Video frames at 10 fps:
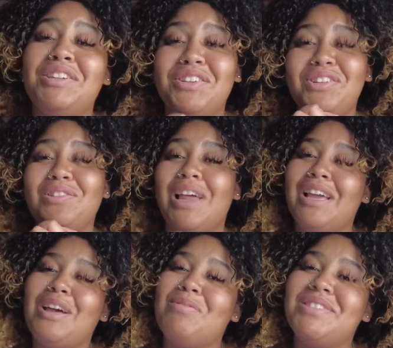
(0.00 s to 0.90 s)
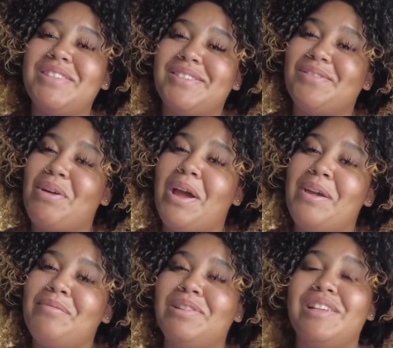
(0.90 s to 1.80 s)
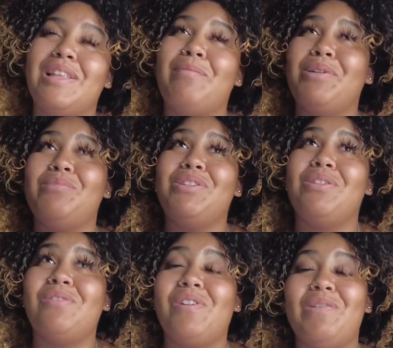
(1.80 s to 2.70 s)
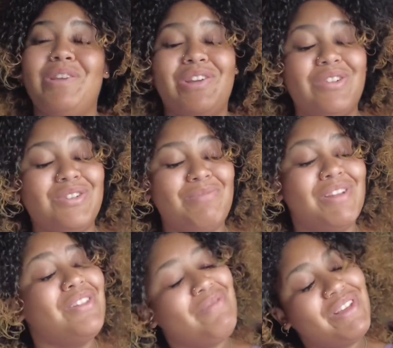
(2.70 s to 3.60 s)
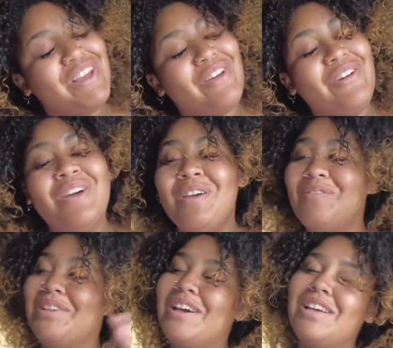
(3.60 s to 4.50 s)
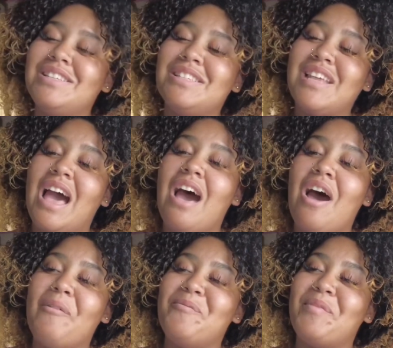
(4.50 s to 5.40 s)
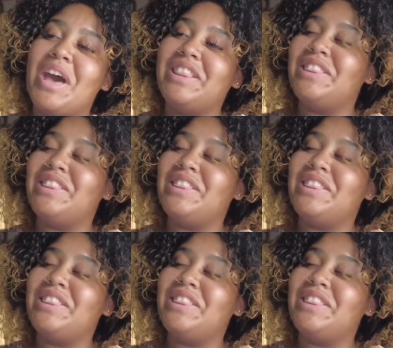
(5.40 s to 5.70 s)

sure you like, comment, subscribe, click that bell to be notified when your girl drop another video because um, I